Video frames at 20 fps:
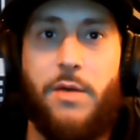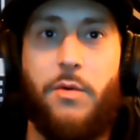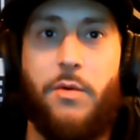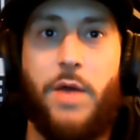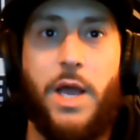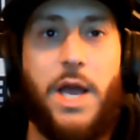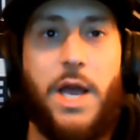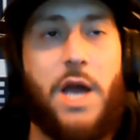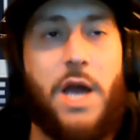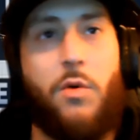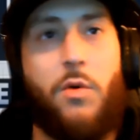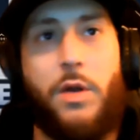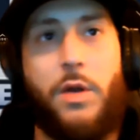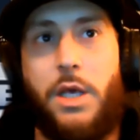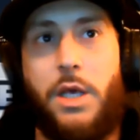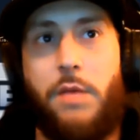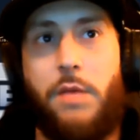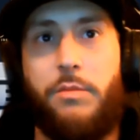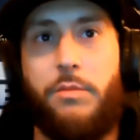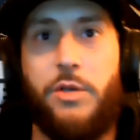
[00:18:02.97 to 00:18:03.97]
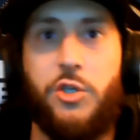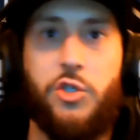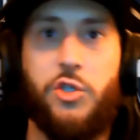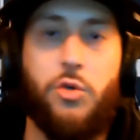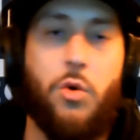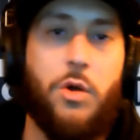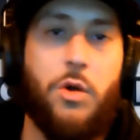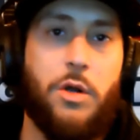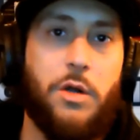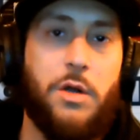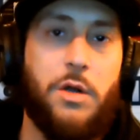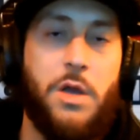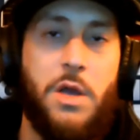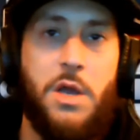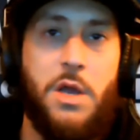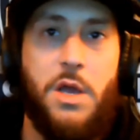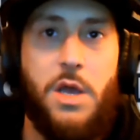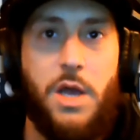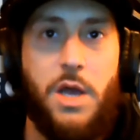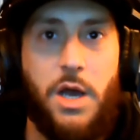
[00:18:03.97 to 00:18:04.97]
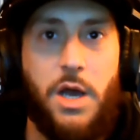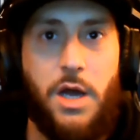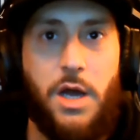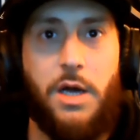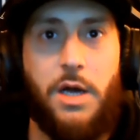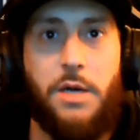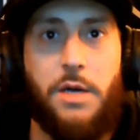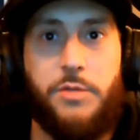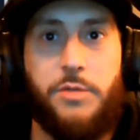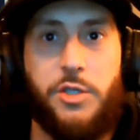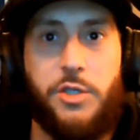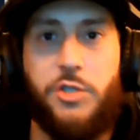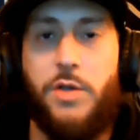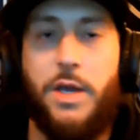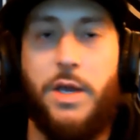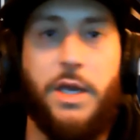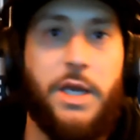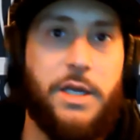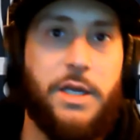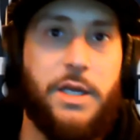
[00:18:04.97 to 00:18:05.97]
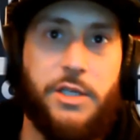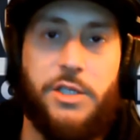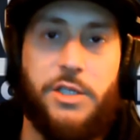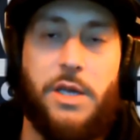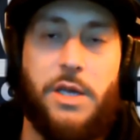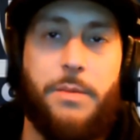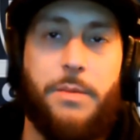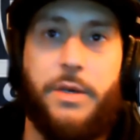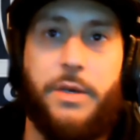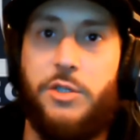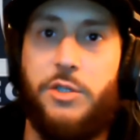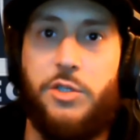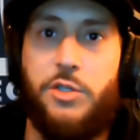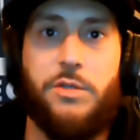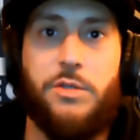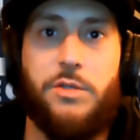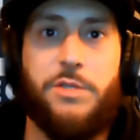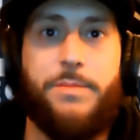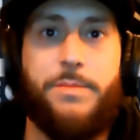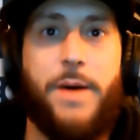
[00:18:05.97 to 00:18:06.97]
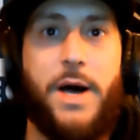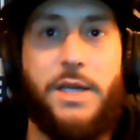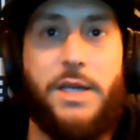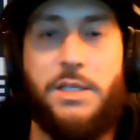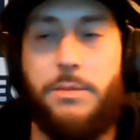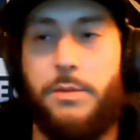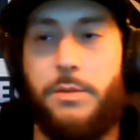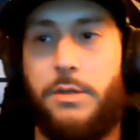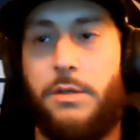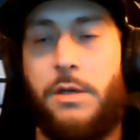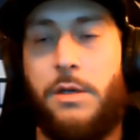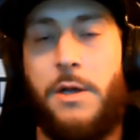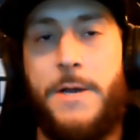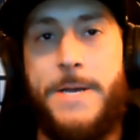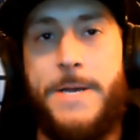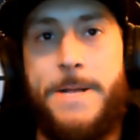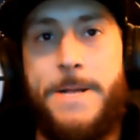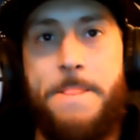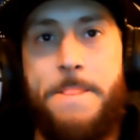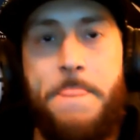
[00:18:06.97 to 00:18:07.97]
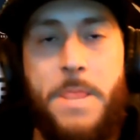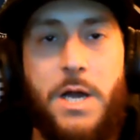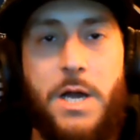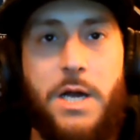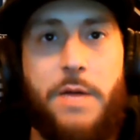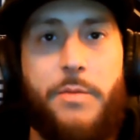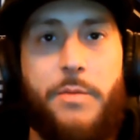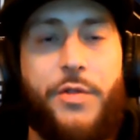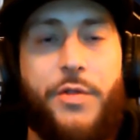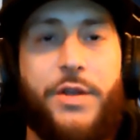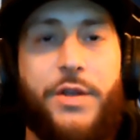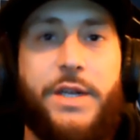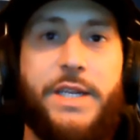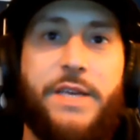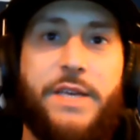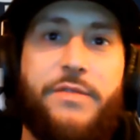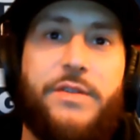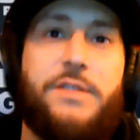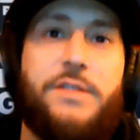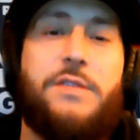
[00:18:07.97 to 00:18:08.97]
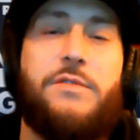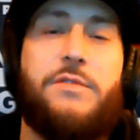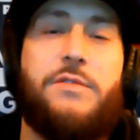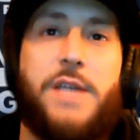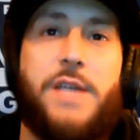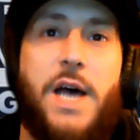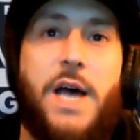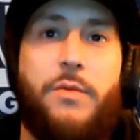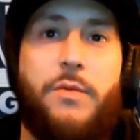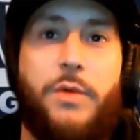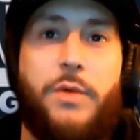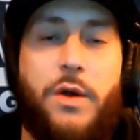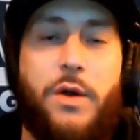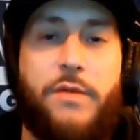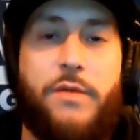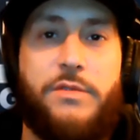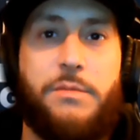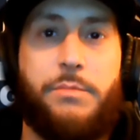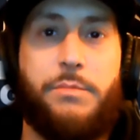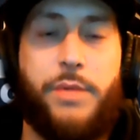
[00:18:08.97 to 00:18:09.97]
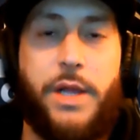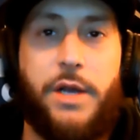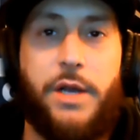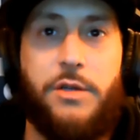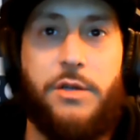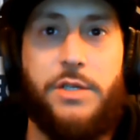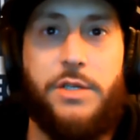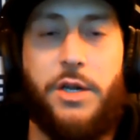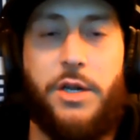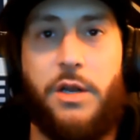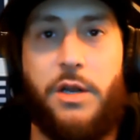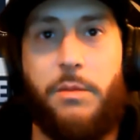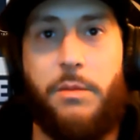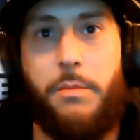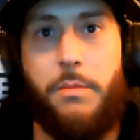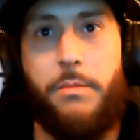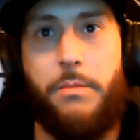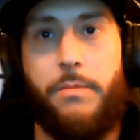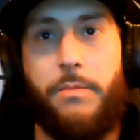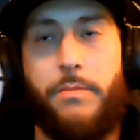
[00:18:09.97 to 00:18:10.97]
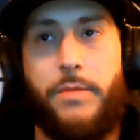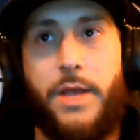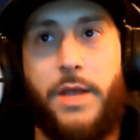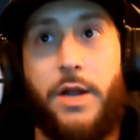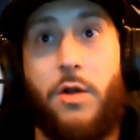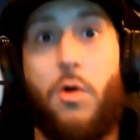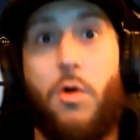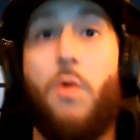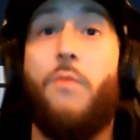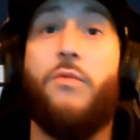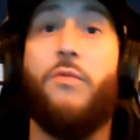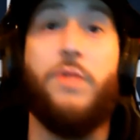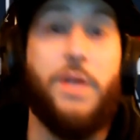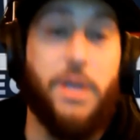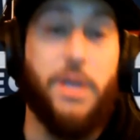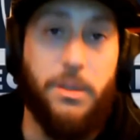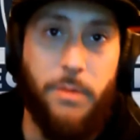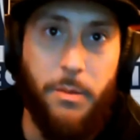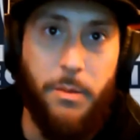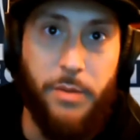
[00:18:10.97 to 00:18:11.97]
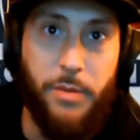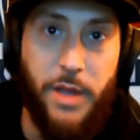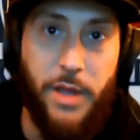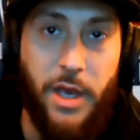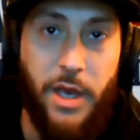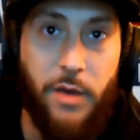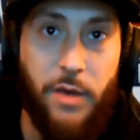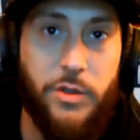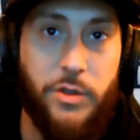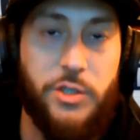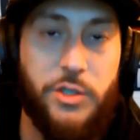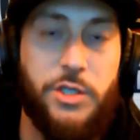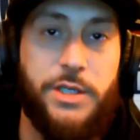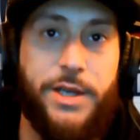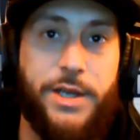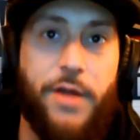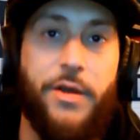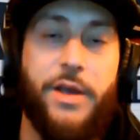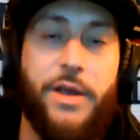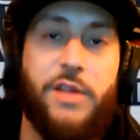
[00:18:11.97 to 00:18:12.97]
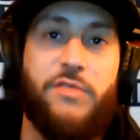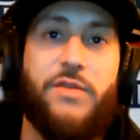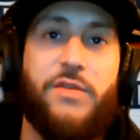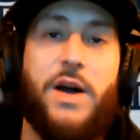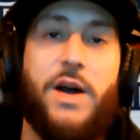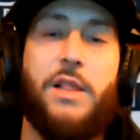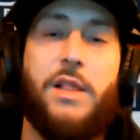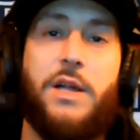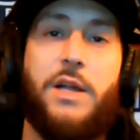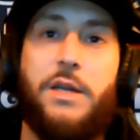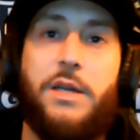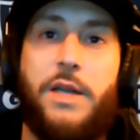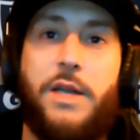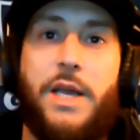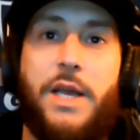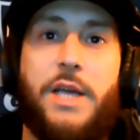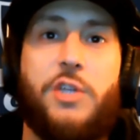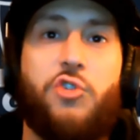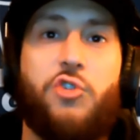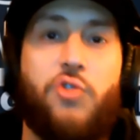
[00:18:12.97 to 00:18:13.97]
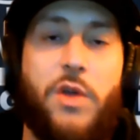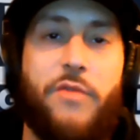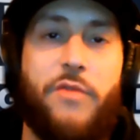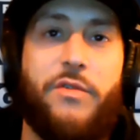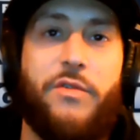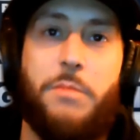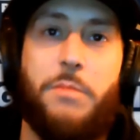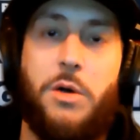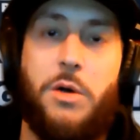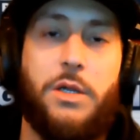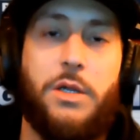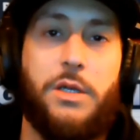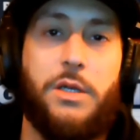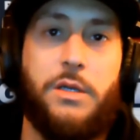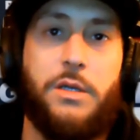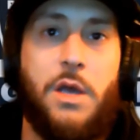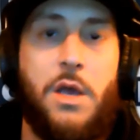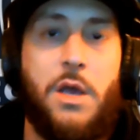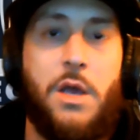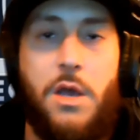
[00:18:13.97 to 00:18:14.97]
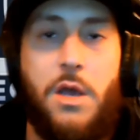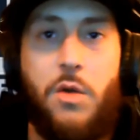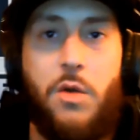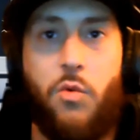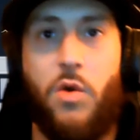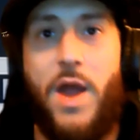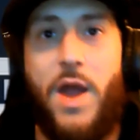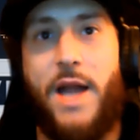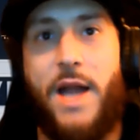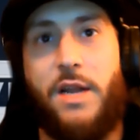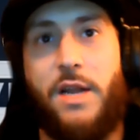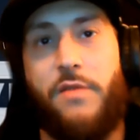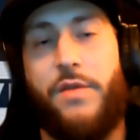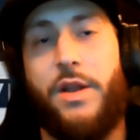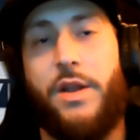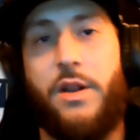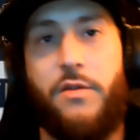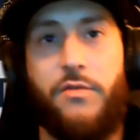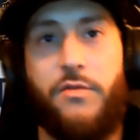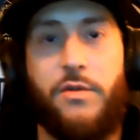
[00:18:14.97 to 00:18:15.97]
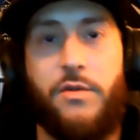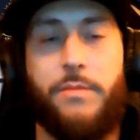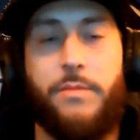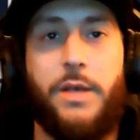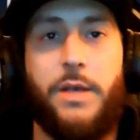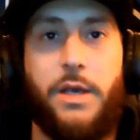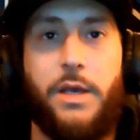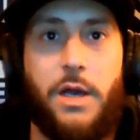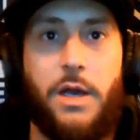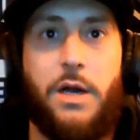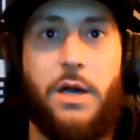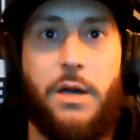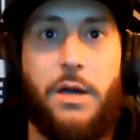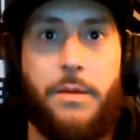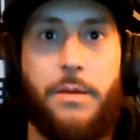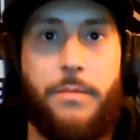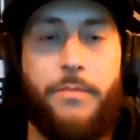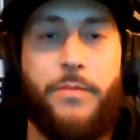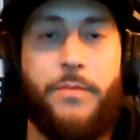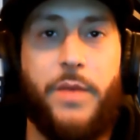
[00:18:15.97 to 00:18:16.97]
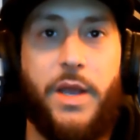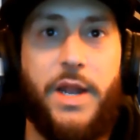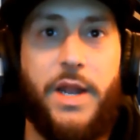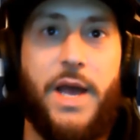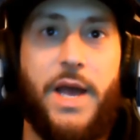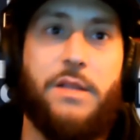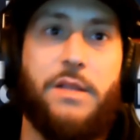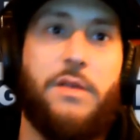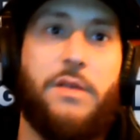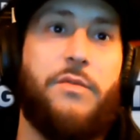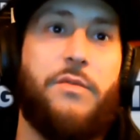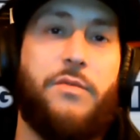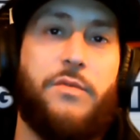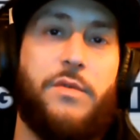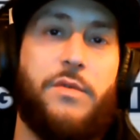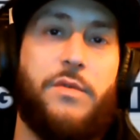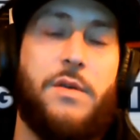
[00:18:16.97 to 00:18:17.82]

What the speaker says: I kind of want to keep this shorter just so I can get this up as soon as possible. On the defensive side, we do have some players that are hopefully going to be playing, which Darius Philon and Trayvon Mullen were activated from the inactive